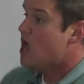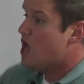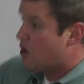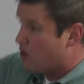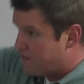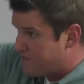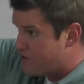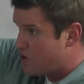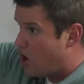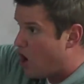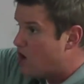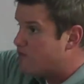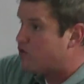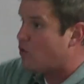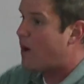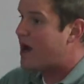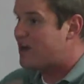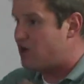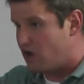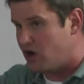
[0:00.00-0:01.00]
or if you're
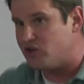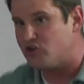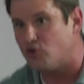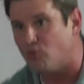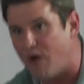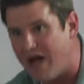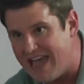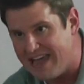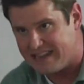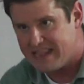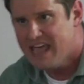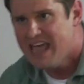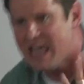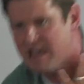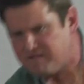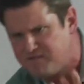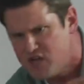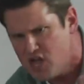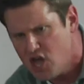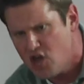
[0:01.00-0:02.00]
overweight or underweight,
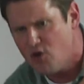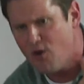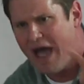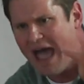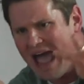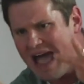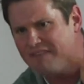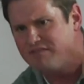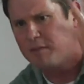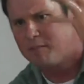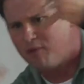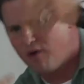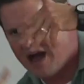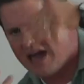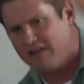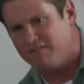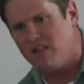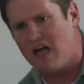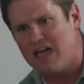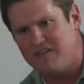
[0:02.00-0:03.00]
if you have the
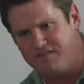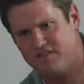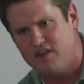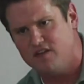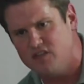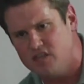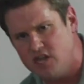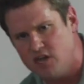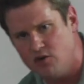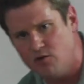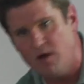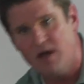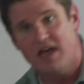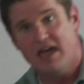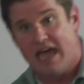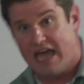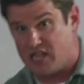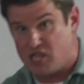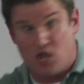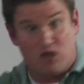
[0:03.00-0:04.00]
pride of life in you
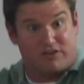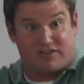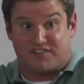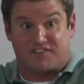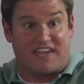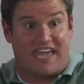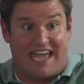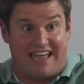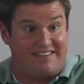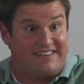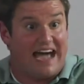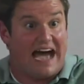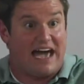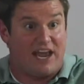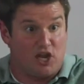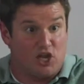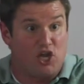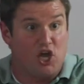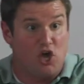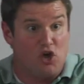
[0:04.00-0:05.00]
and you just can't die
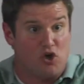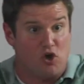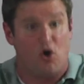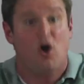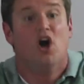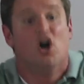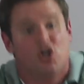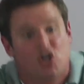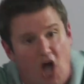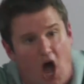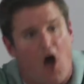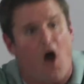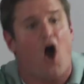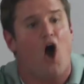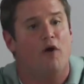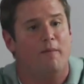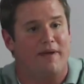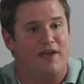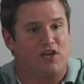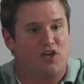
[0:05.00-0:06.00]
to Google, go
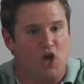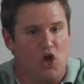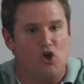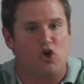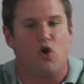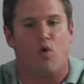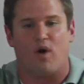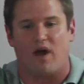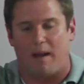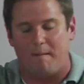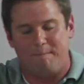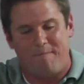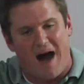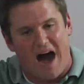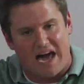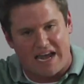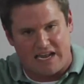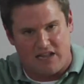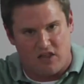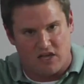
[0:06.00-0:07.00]
home and Google what a
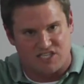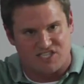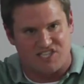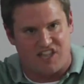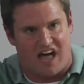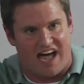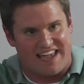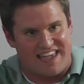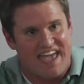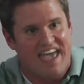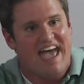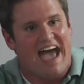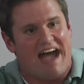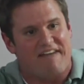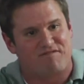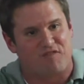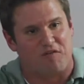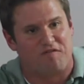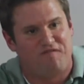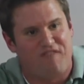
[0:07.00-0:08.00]
body body looks like
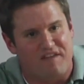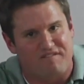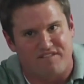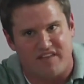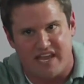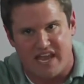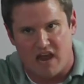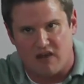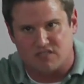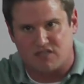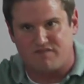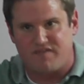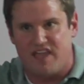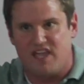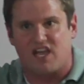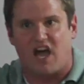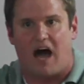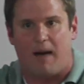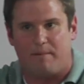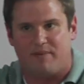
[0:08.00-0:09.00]
after 50 years of
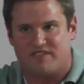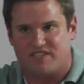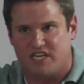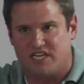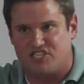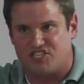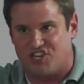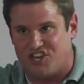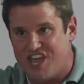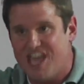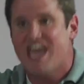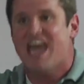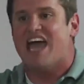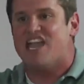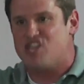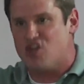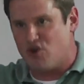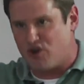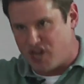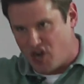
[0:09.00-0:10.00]
decomposition,
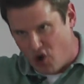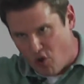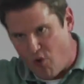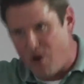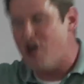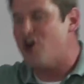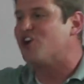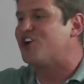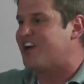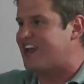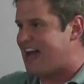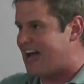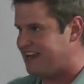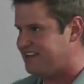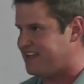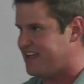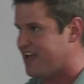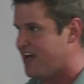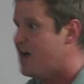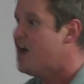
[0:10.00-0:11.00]
and you'll get a real good
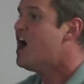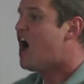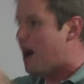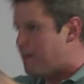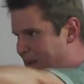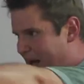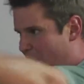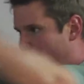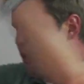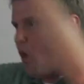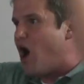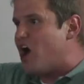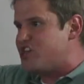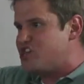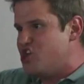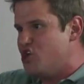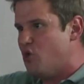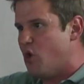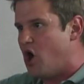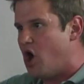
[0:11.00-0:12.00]
idea about what
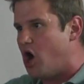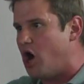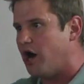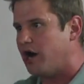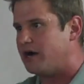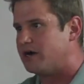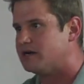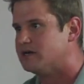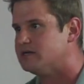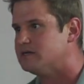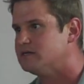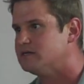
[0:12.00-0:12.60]
you are.